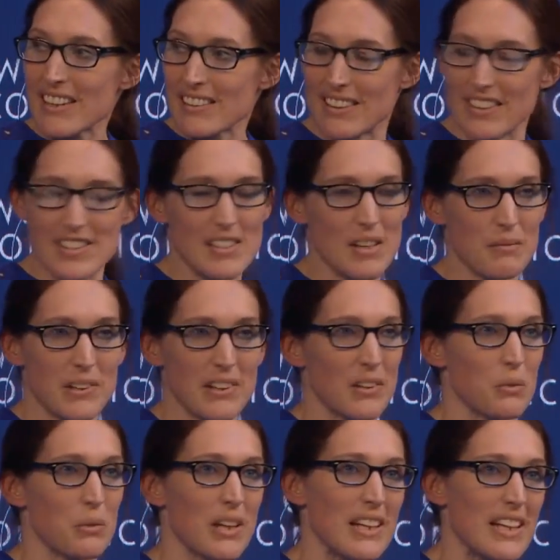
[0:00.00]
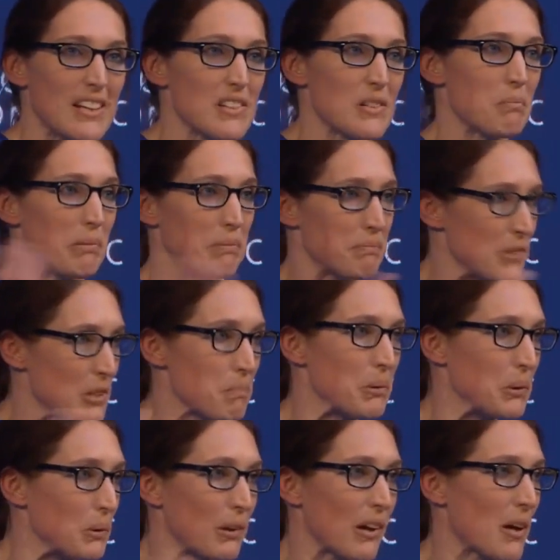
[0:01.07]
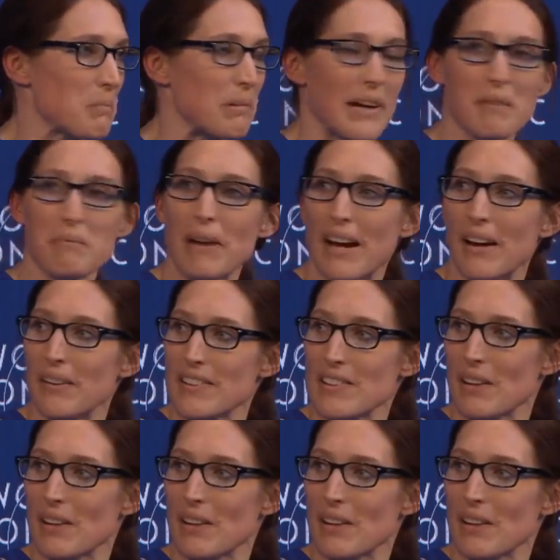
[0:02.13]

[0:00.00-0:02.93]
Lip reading: that it's something that we need to pool our brain power.